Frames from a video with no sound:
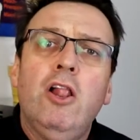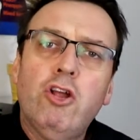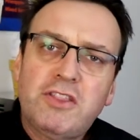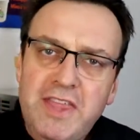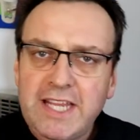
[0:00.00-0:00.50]

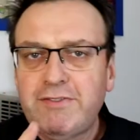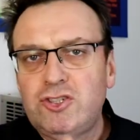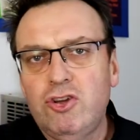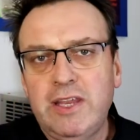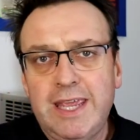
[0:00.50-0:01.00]
Look, thanks for
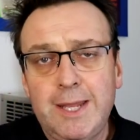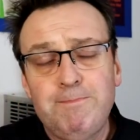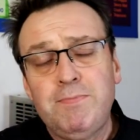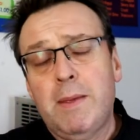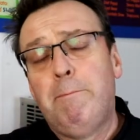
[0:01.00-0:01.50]
tuning in.
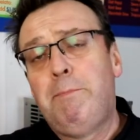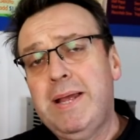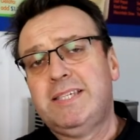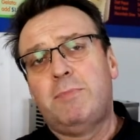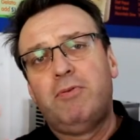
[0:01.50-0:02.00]

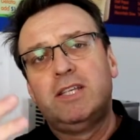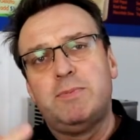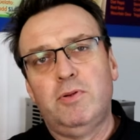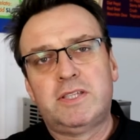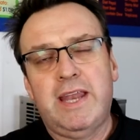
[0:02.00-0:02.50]
Basic
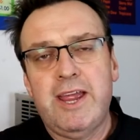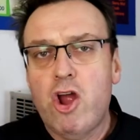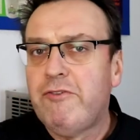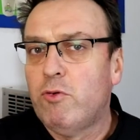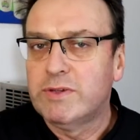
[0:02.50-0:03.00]
principle today.
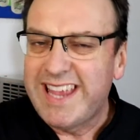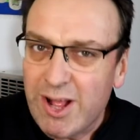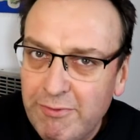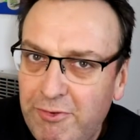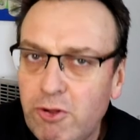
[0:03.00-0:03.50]
Hope it was
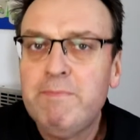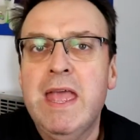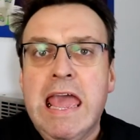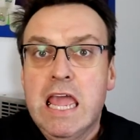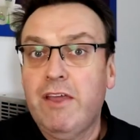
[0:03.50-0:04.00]
helpful.
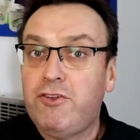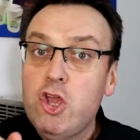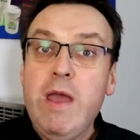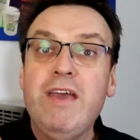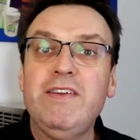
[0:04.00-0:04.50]
If
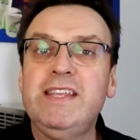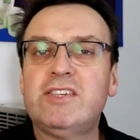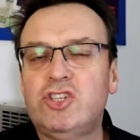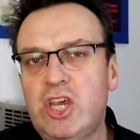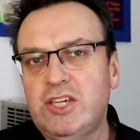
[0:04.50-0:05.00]
you have any
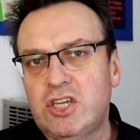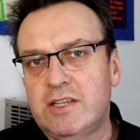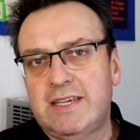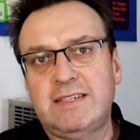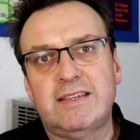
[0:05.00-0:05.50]

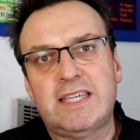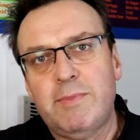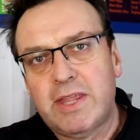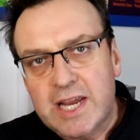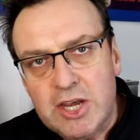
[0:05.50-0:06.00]
suggestions as to some
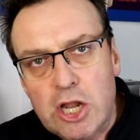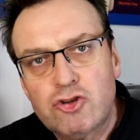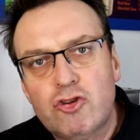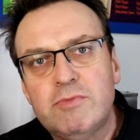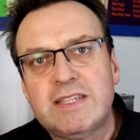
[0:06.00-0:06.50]
of the
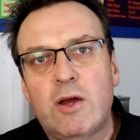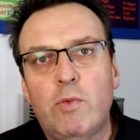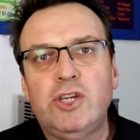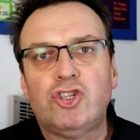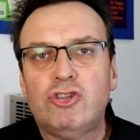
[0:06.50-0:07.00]
conundrums that
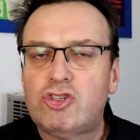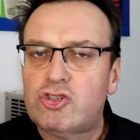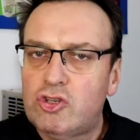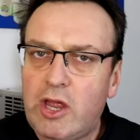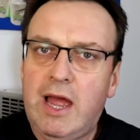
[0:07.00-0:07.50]
we should
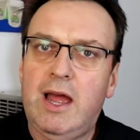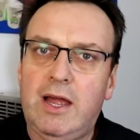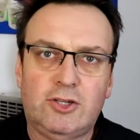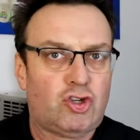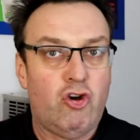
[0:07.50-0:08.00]

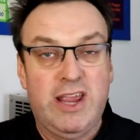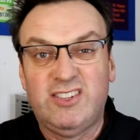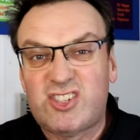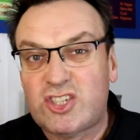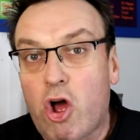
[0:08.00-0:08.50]
uh, try
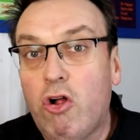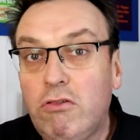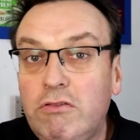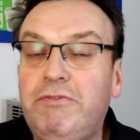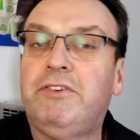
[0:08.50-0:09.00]
and
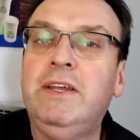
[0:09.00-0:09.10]
solve